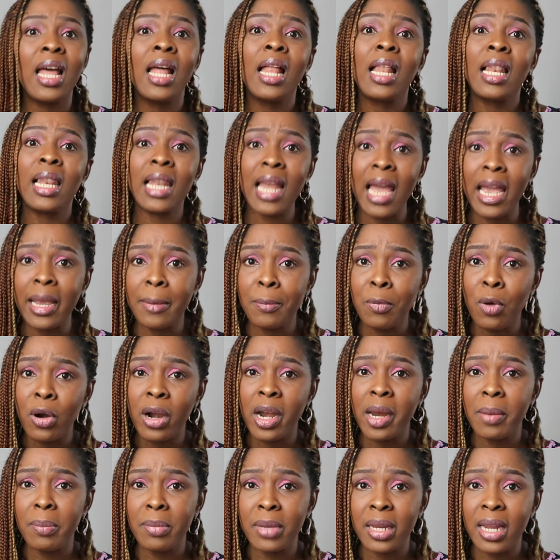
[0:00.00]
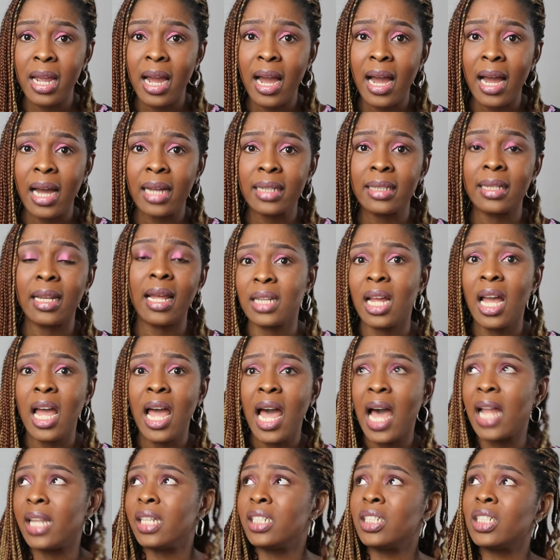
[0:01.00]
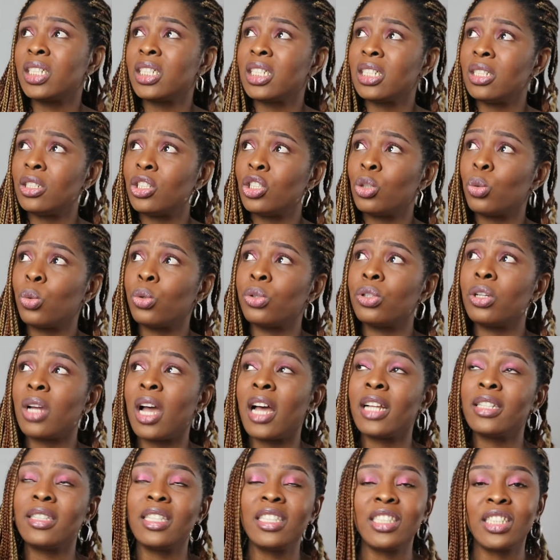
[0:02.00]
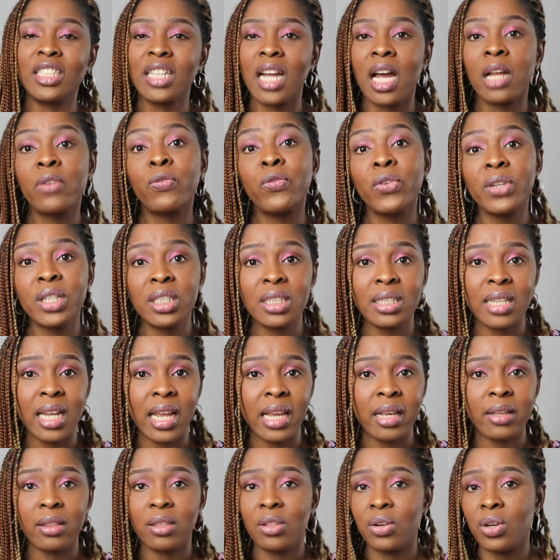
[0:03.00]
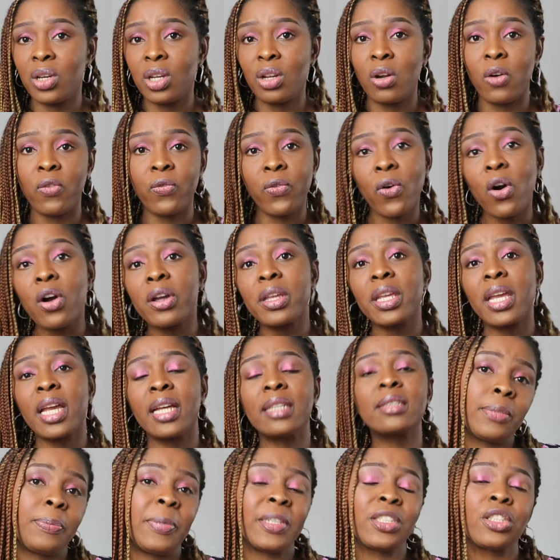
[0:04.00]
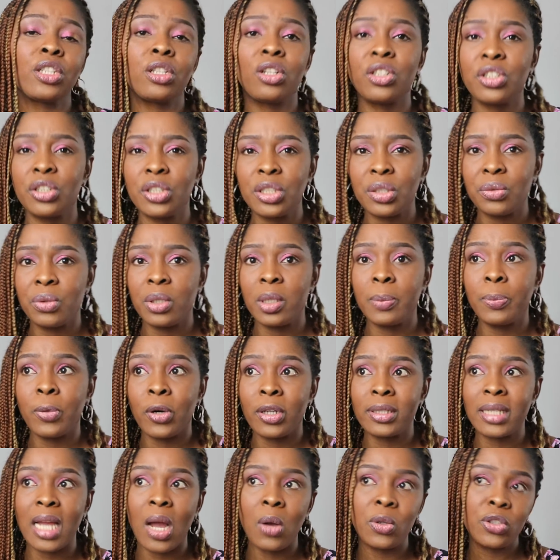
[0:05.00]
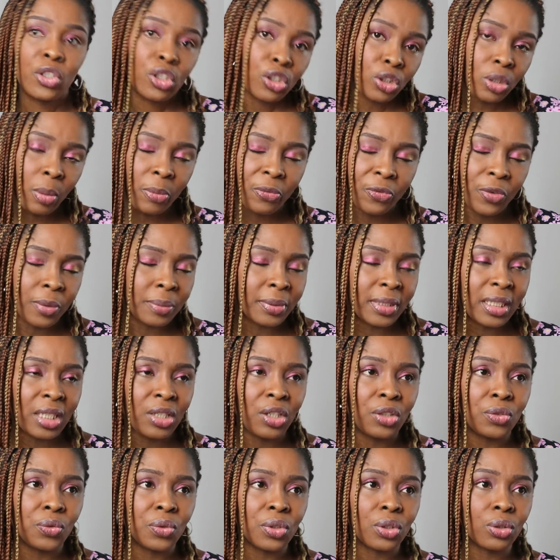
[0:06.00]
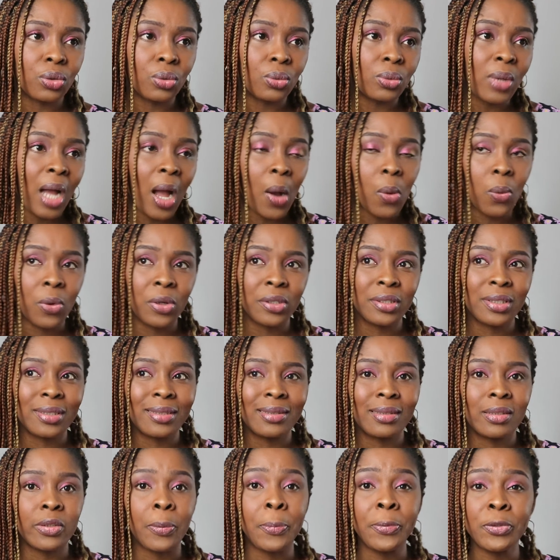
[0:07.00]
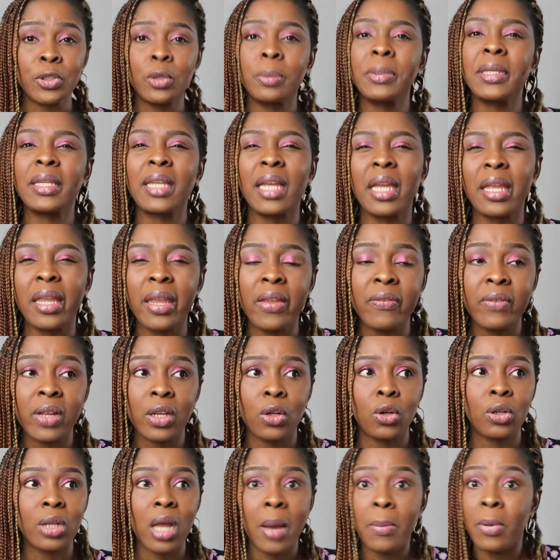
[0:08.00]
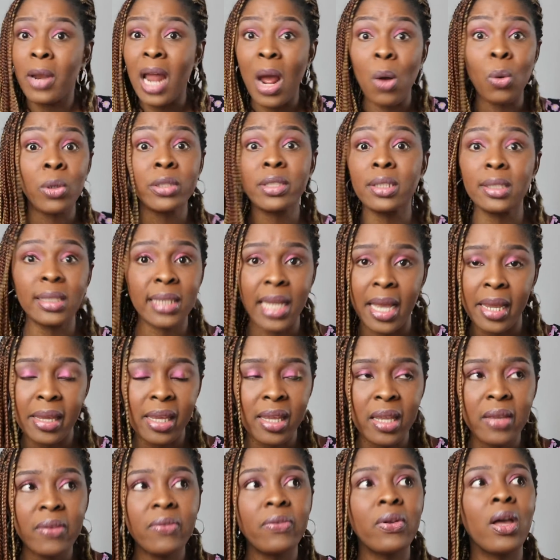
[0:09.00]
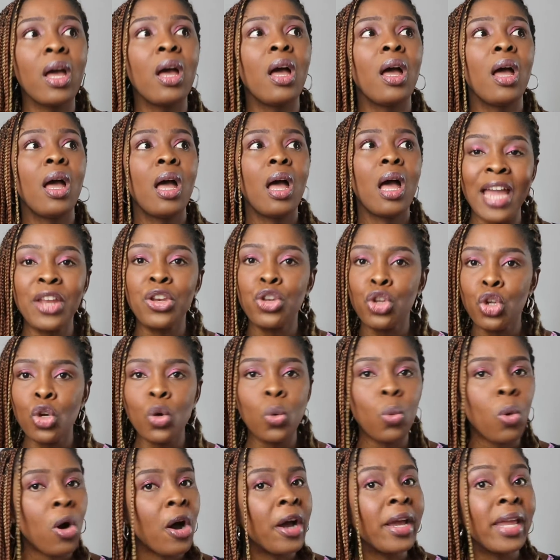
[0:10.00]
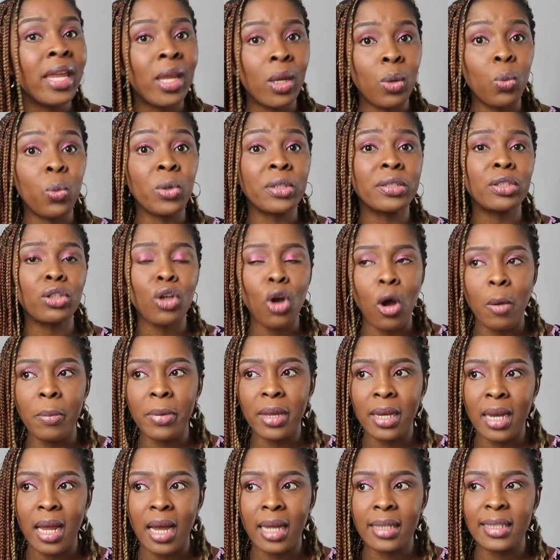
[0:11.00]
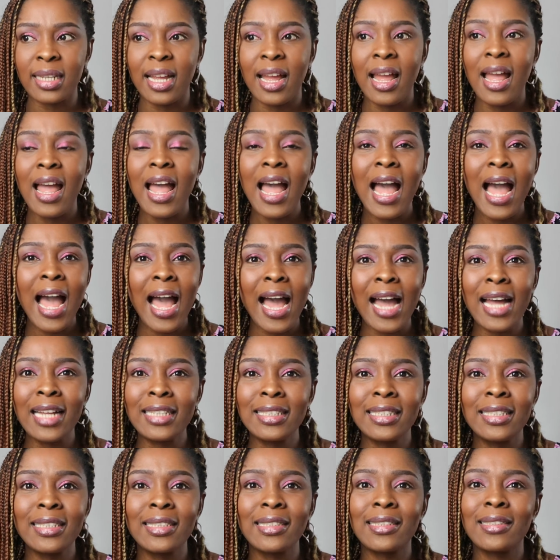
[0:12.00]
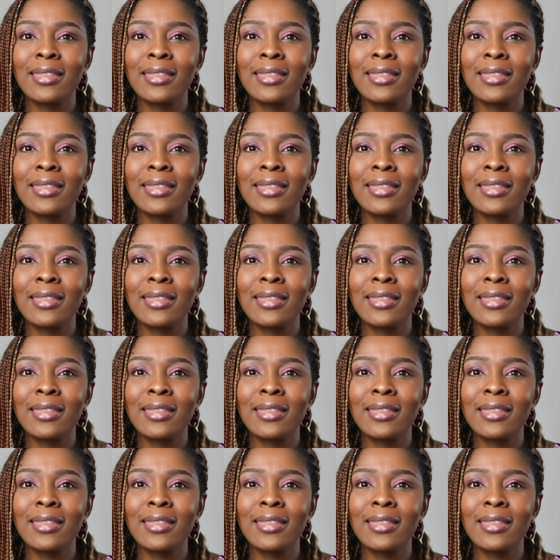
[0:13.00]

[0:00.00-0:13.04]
like Moremi had, at least she had finished like 3 or 4 years bachelor's degree. But I was just coming from secondary school. I was supposed to be naive and all that, but I wasn't naive. I knew what he was coming at. And